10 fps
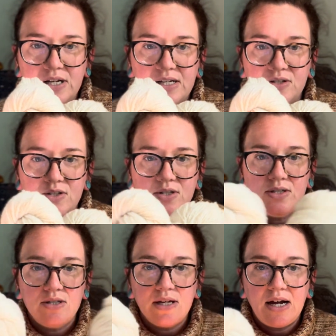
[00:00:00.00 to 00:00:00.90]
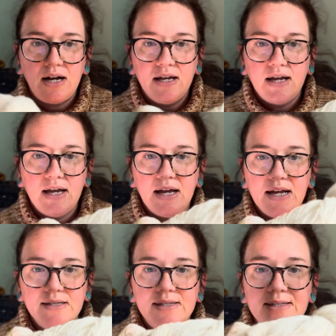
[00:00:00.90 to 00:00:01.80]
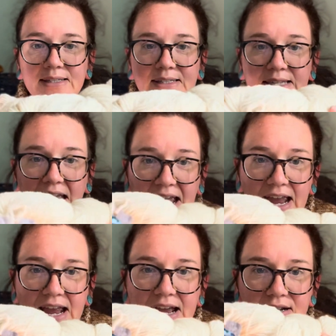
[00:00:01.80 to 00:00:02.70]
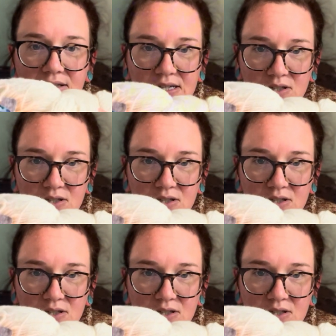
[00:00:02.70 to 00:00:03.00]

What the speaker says: It's insanely